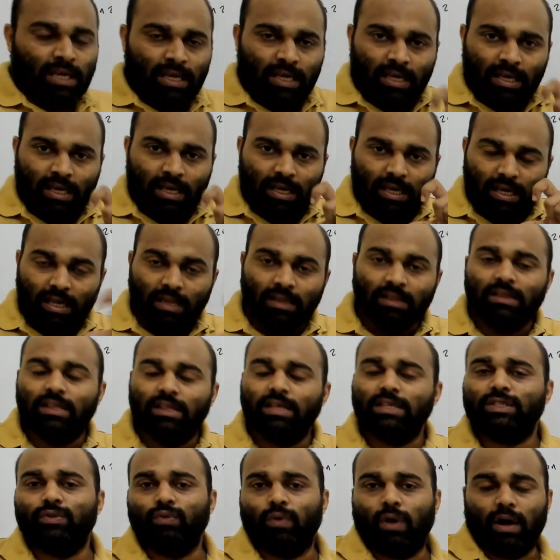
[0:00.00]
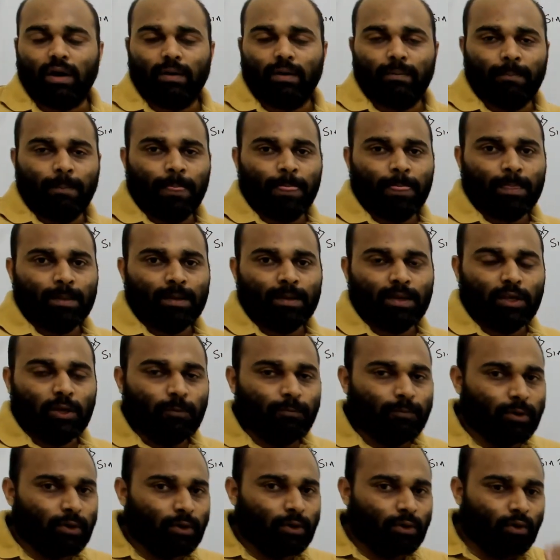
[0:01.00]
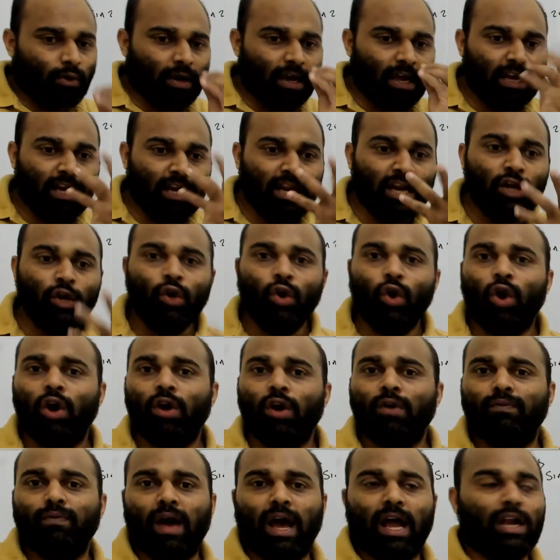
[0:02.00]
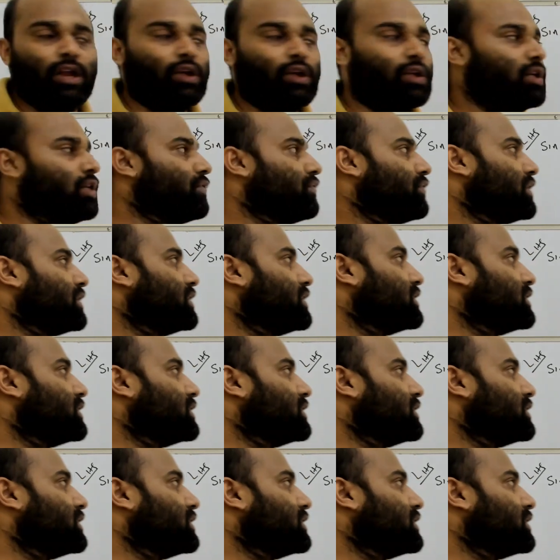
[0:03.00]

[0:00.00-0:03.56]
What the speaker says: In this one, if you know any known value, if it is